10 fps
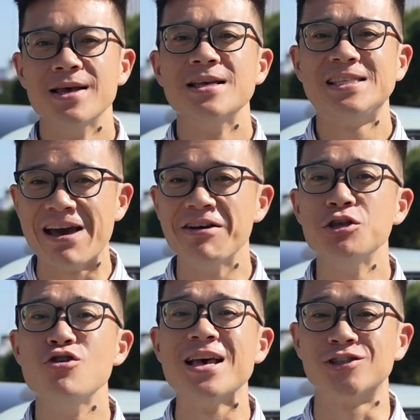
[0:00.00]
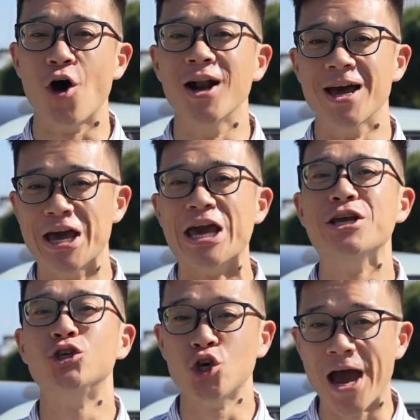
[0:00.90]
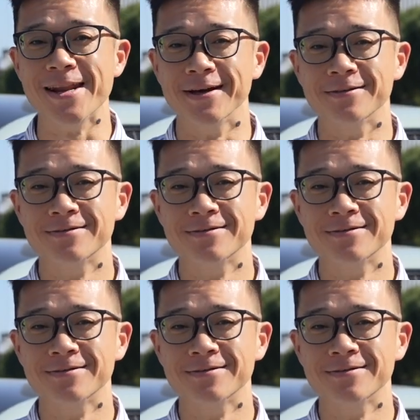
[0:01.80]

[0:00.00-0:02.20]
7 US dollar in China.